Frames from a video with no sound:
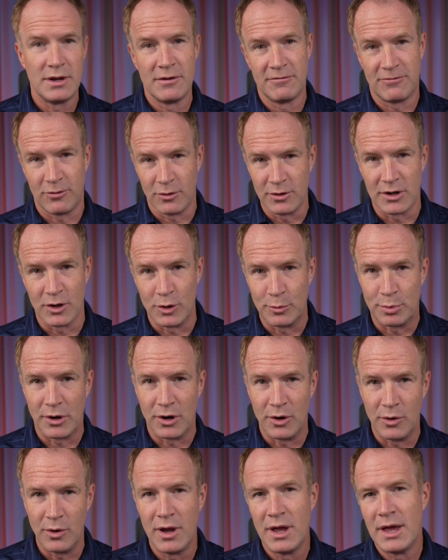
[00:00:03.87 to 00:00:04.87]
from
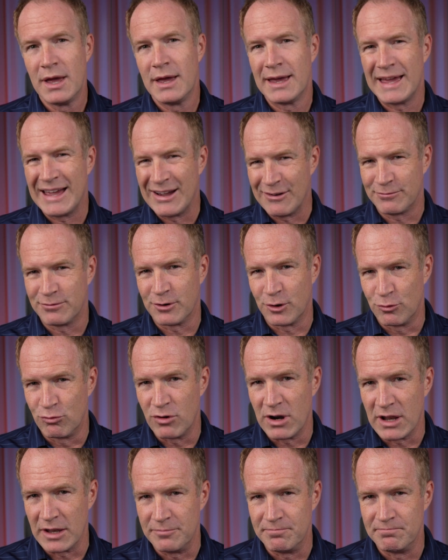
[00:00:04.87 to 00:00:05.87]
GoPro out for a
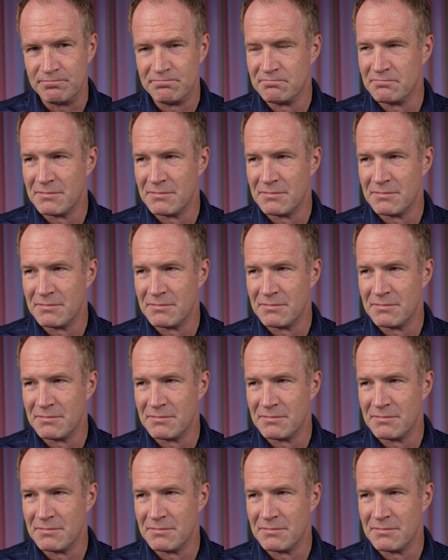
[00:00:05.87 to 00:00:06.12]
run.